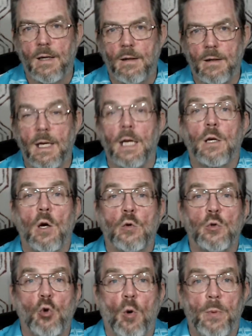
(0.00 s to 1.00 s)
It goes
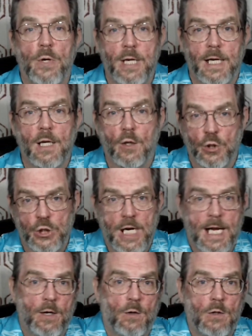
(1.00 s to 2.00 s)
through a particular
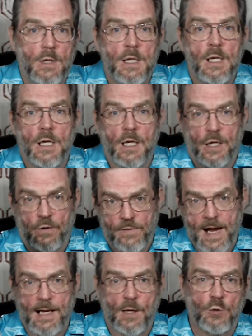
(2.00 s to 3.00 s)
channel,
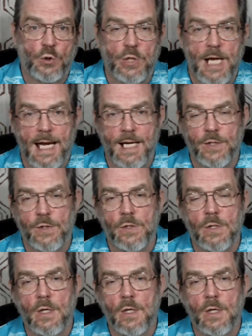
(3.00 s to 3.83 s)
Philo Judaeus.